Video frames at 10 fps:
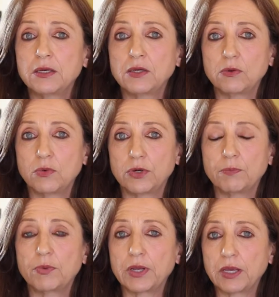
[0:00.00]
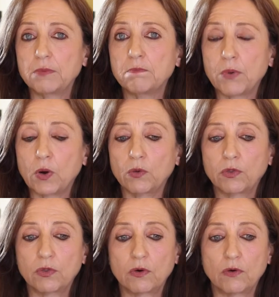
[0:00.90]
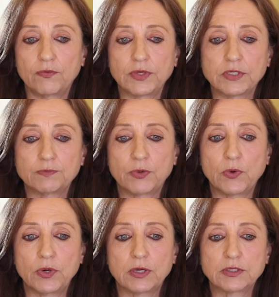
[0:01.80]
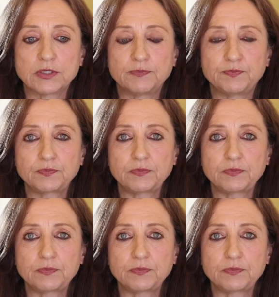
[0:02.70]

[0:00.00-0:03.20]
you want to bring in both of these products.